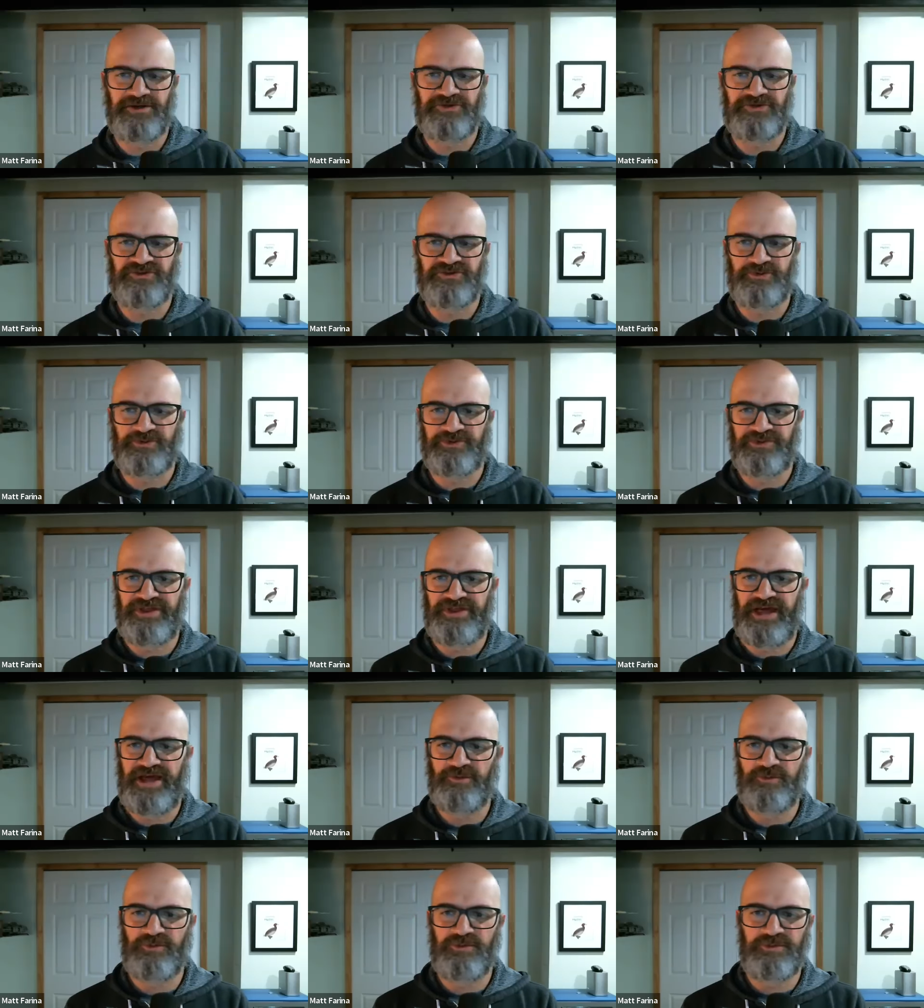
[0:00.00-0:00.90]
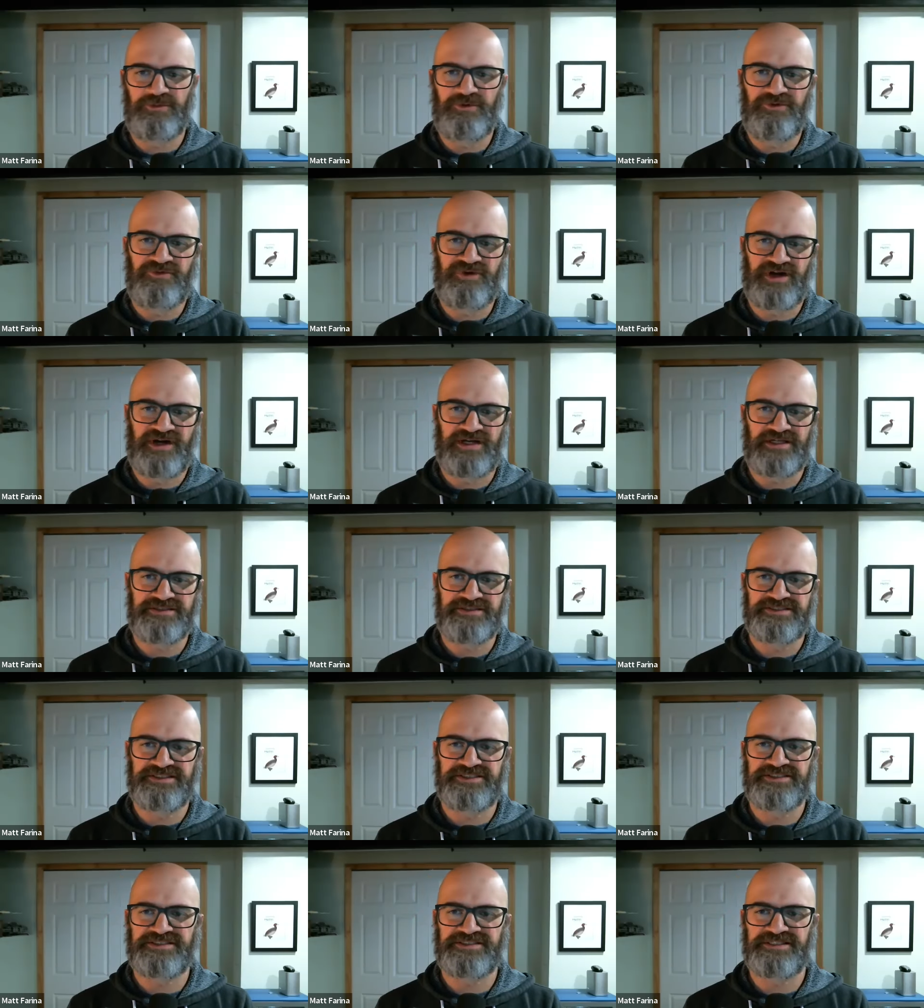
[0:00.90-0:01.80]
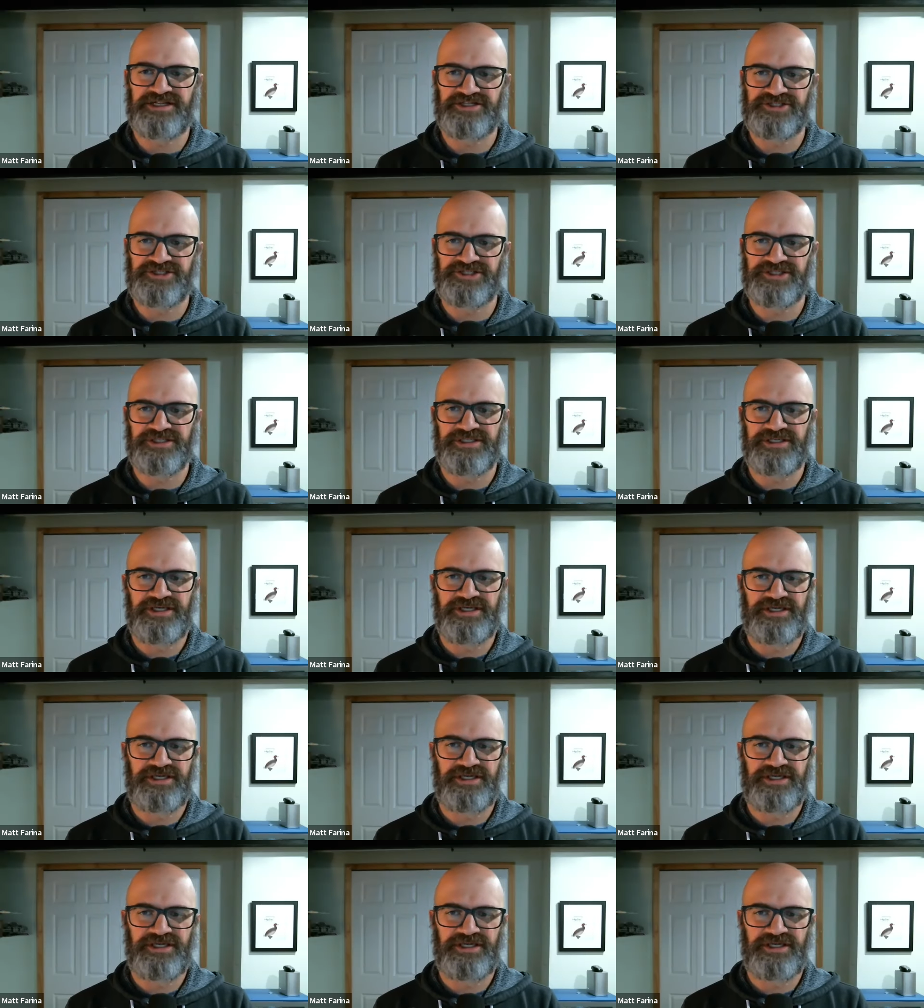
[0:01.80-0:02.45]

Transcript: So with that, we'll move on to discussion.